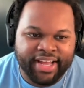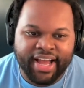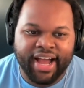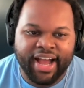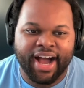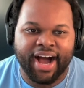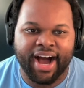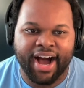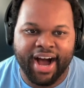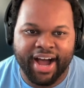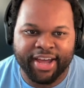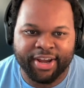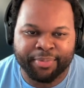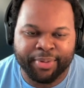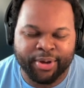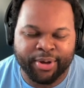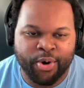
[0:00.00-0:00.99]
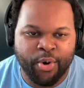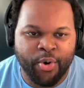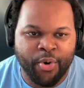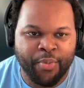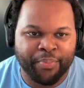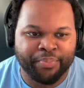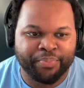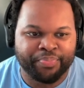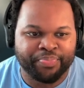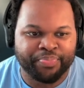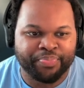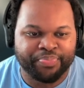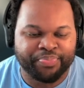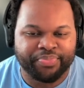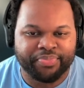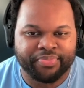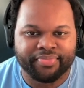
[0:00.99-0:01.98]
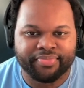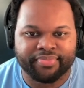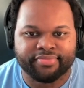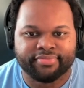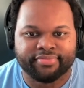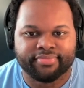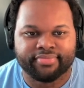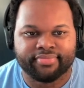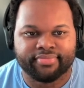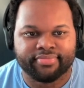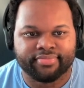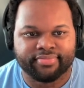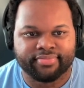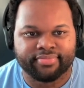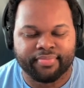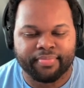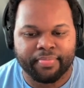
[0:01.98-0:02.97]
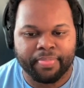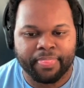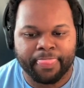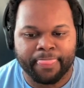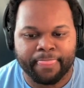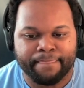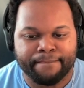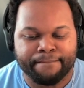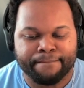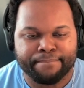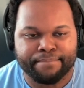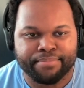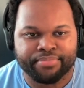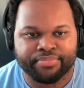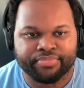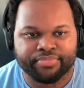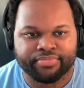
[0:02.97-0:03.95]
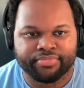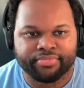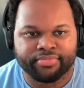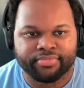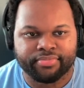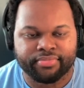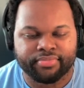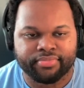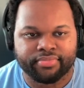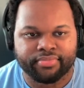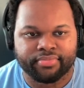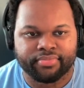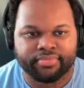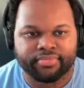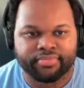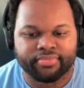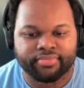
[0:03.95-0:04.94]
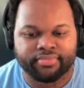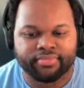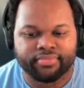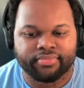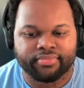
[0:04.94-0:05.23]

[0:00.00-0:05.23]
(not speaking)